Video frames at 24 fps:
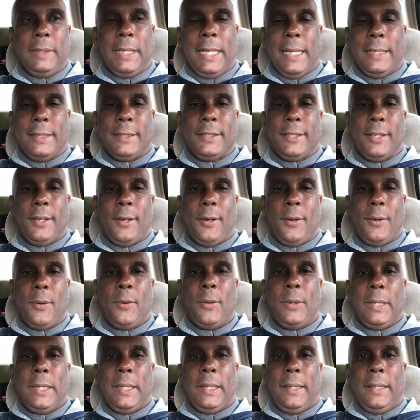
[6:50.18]

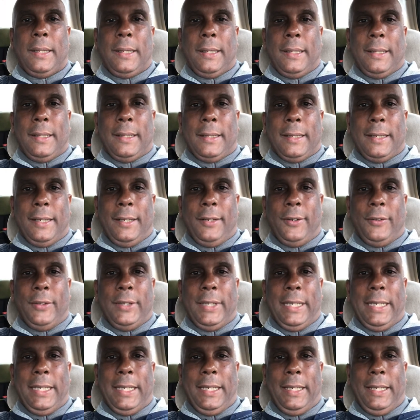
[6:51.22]
so,
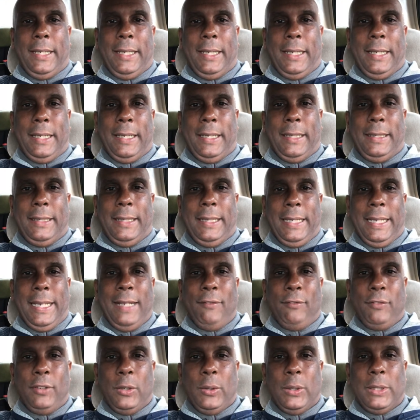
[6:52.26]
the
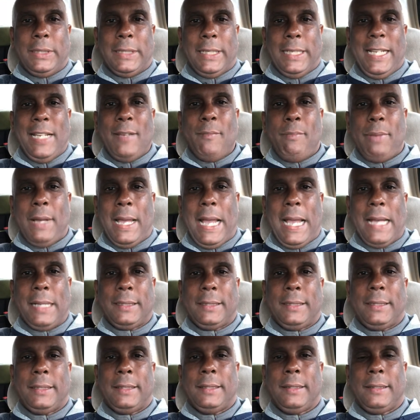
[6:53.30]
influence and
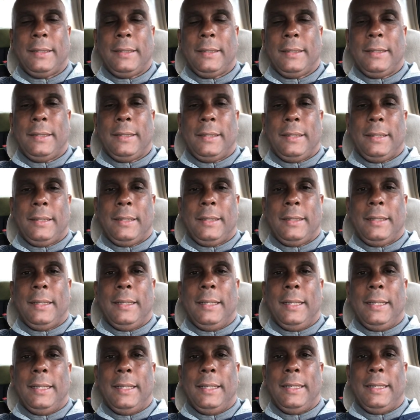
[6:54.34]
impact
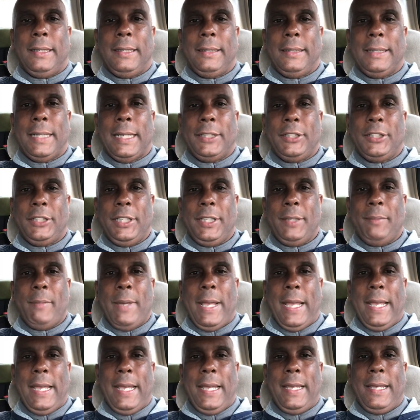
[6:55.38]
that she
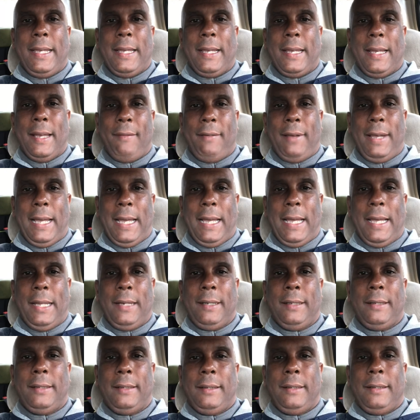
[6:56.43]
may have
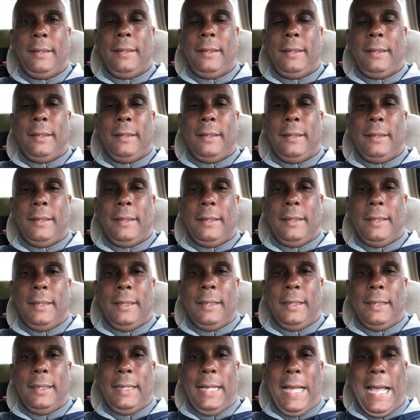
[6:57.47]
had
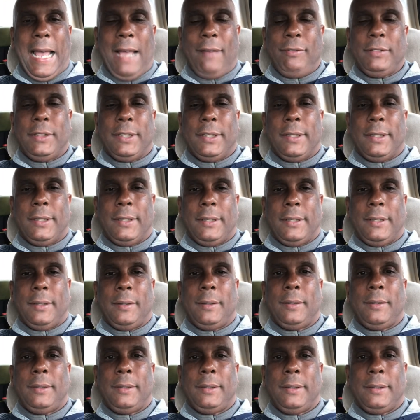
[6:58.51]
after
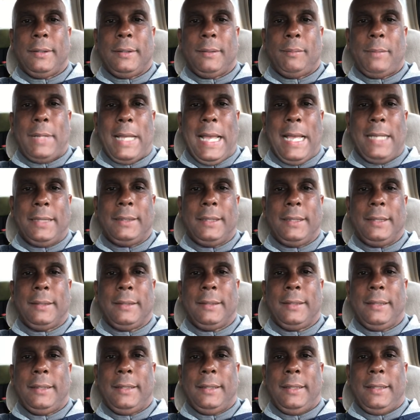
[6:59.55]
her
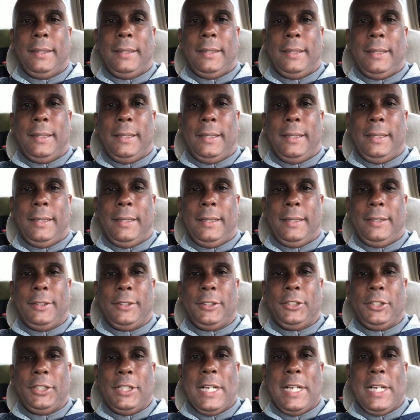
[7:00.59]
passing should